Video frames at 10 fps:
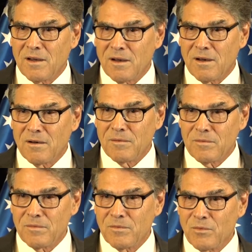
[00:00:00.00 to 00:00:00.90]
um,
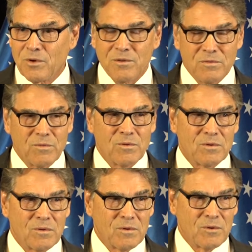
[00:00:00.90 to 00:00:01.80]
with
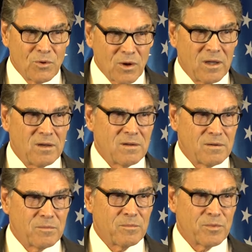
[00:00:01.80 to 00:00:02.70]
great
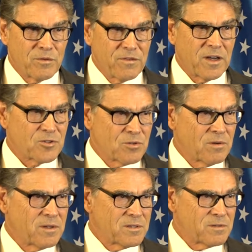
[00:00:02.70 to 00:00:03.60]

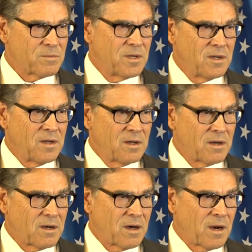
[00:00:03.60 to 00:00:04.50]
professionalism
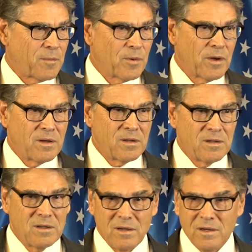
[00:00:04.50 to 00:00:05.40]
uh, operated
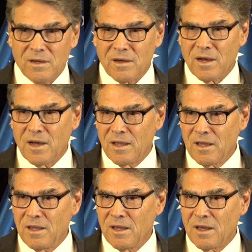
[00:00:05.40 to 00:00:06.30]
the uh,
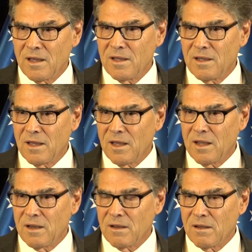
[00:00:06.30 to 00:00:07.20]
IAEA,
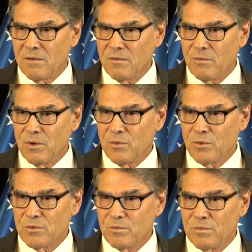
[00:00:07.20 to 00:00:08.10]
and uh, we
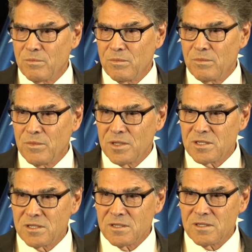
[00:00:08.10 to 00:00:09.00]
will
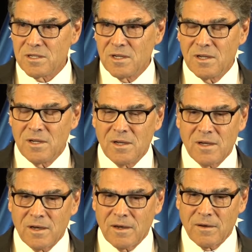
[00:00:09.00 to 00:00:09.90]
miss his
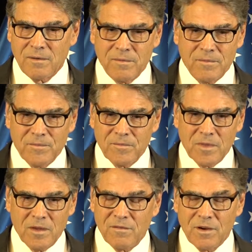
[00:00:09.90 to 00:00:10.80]
uh,
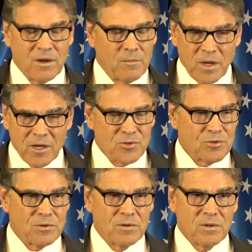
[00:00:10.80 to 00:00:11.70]
very
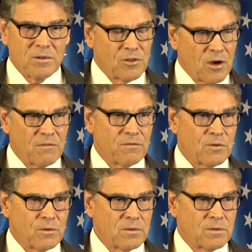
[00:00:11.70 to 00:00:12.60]
measured and
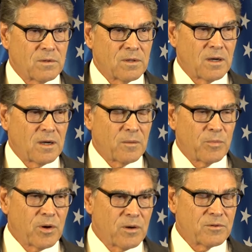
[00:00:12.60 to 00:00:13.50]
thoughtful
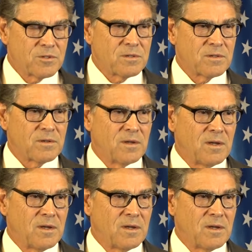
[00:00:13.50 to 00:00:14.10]
approach to